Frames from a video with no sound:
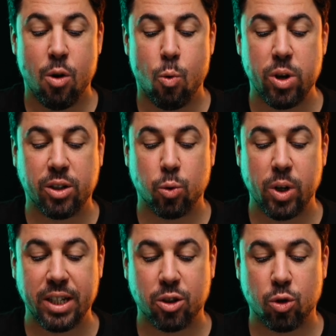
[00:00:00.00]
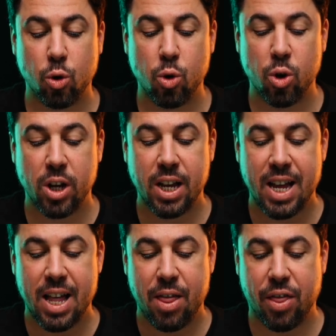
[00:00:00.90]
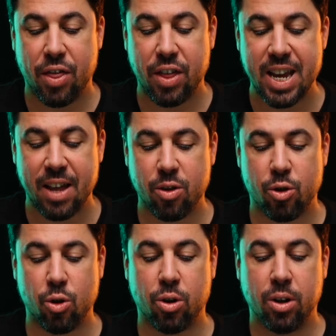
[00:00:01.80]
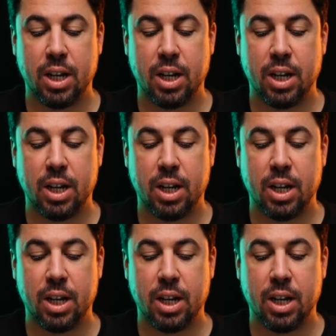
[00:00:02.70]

we switch to ciento.